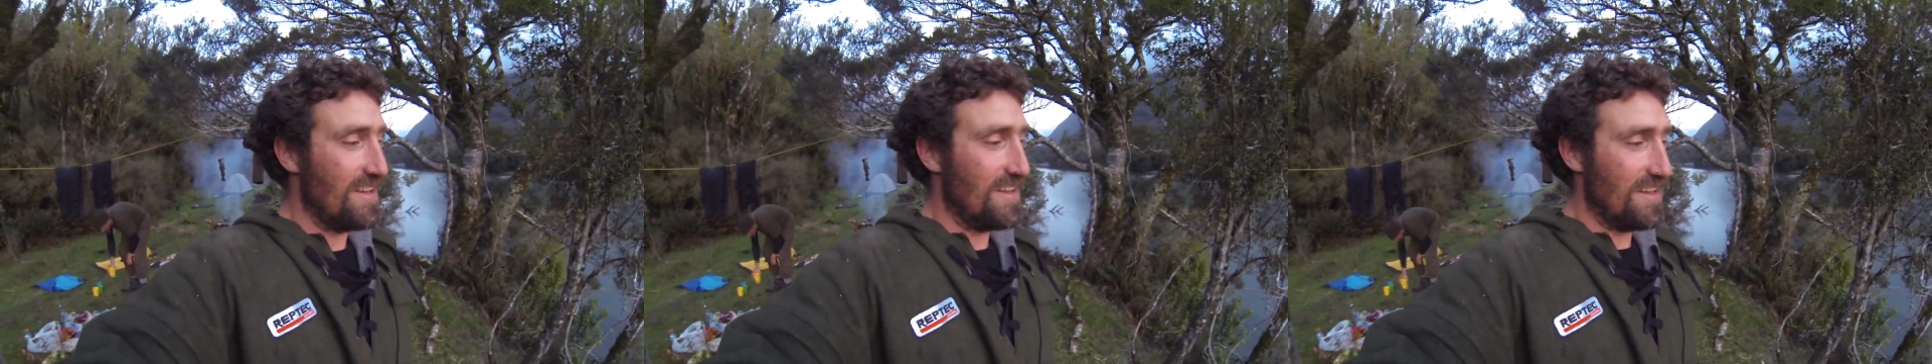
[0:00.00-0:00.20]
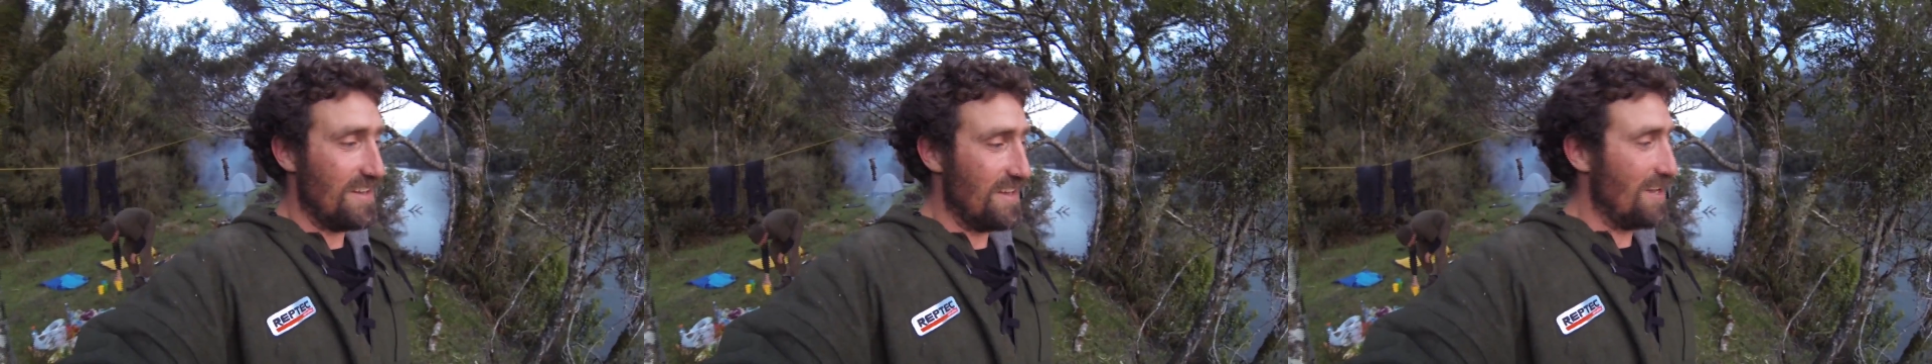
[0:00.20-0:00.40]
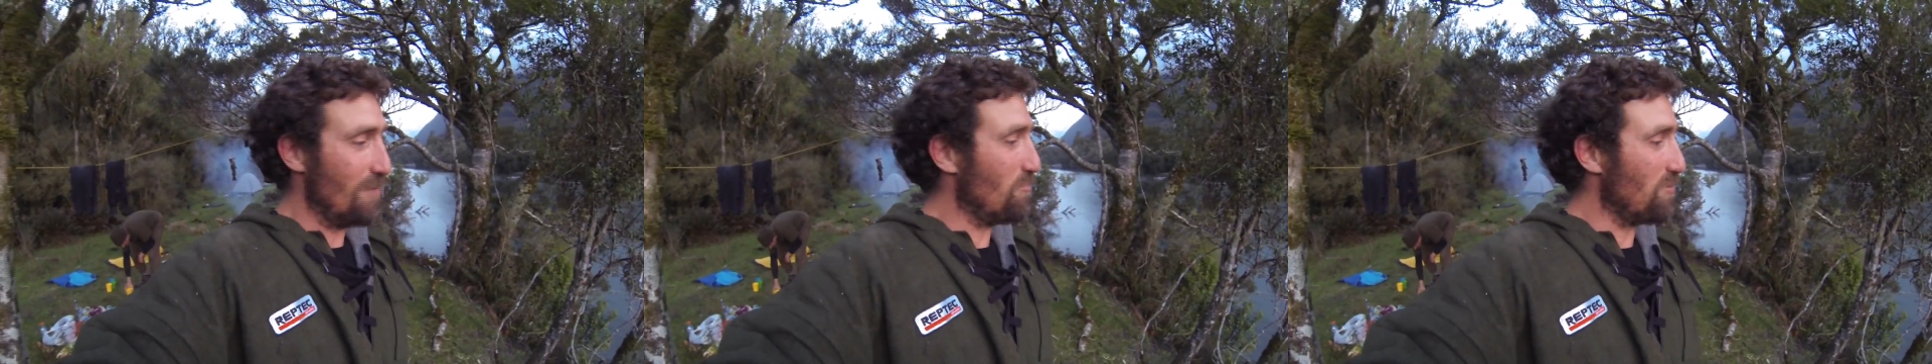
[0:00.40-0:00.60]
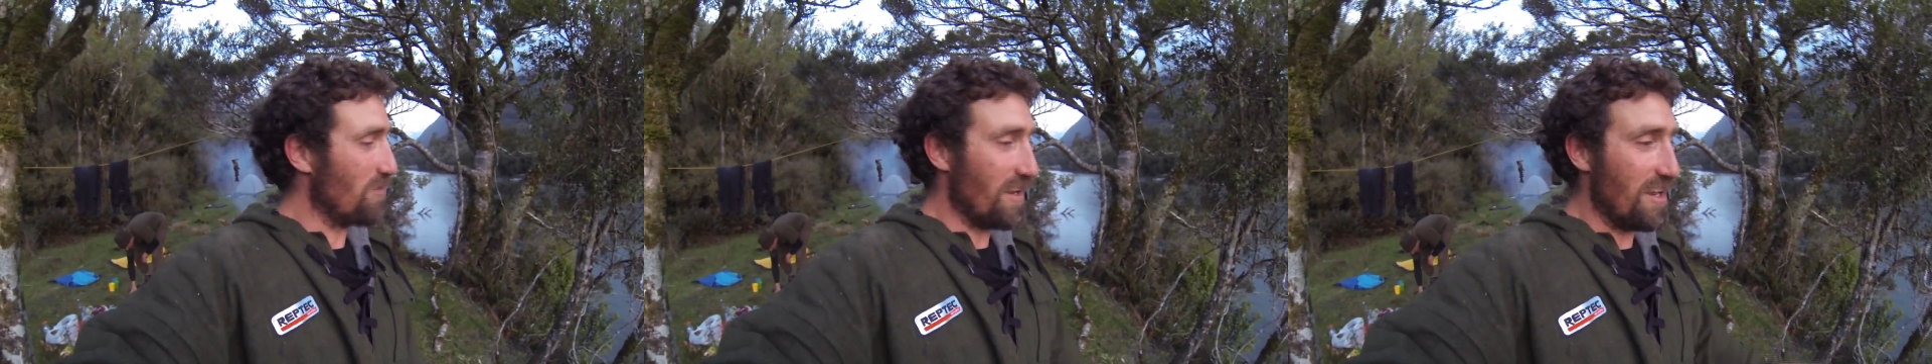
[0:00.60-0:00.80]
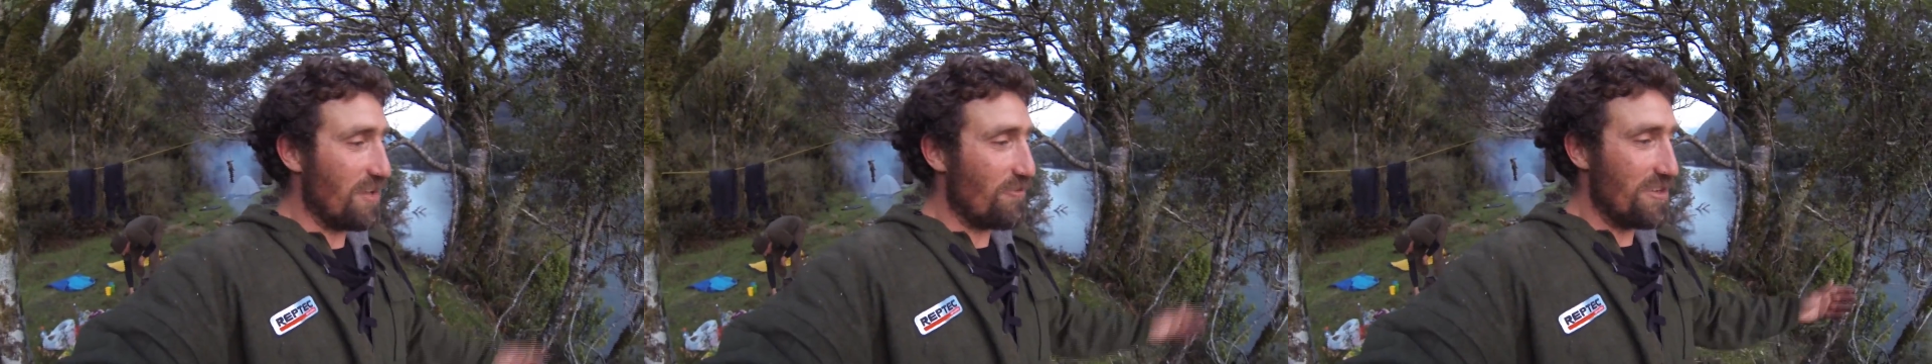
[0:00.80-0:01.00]
And
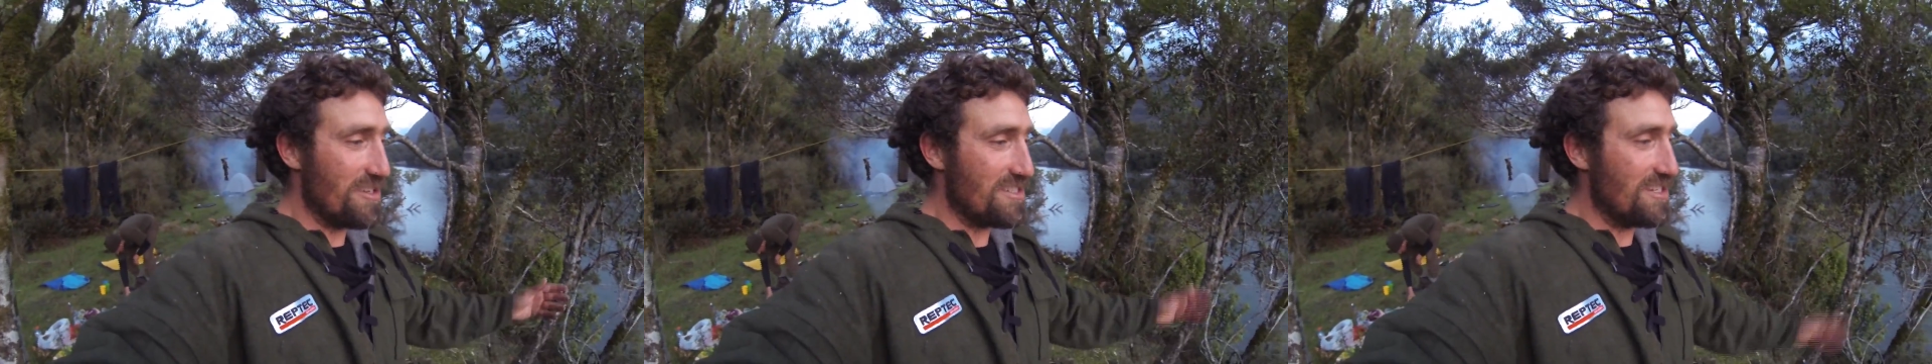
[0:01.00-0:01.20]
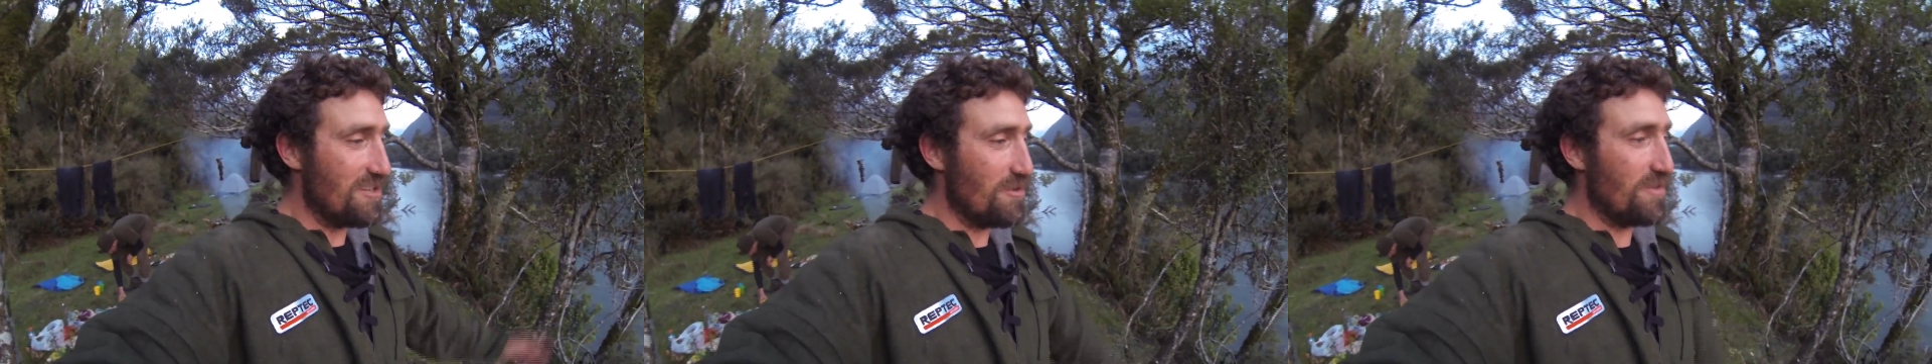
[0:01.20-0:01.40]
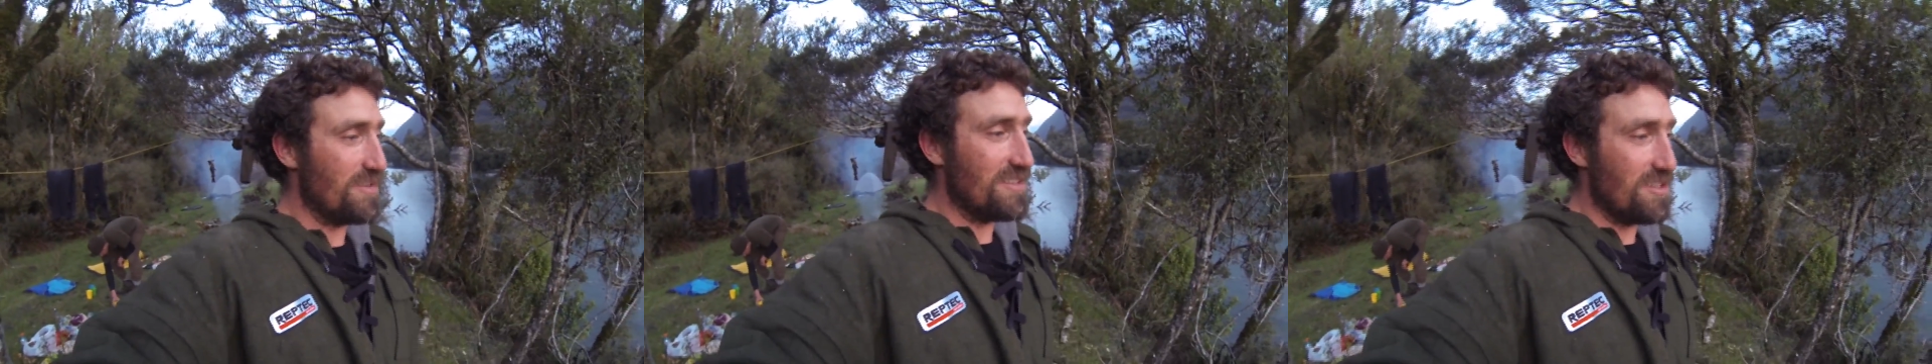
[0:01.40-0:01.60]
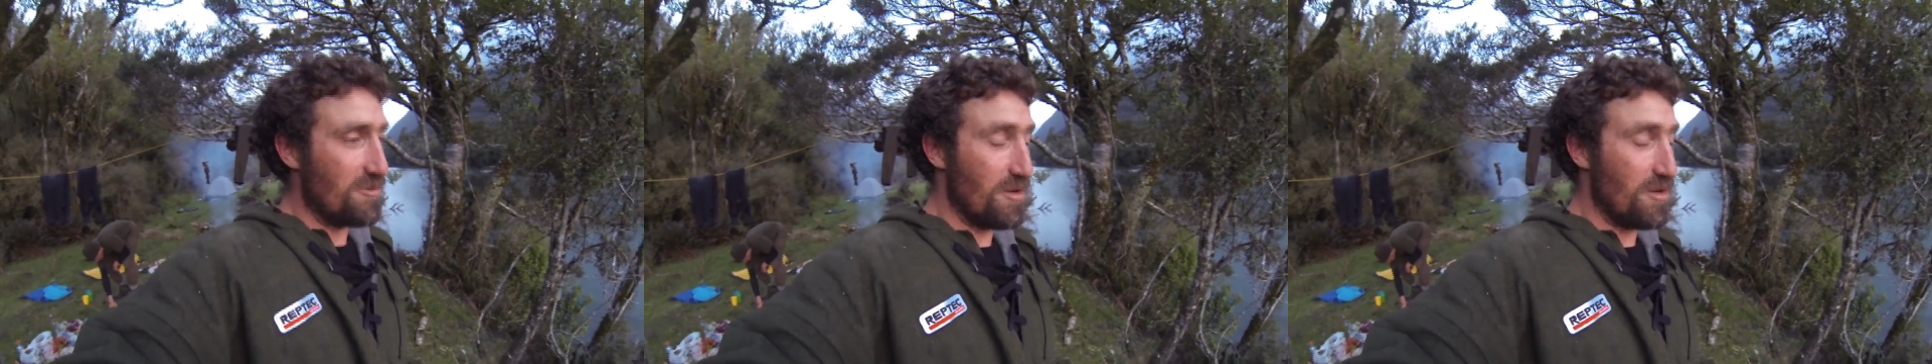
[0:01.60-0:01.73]
plenty of fish in the river too.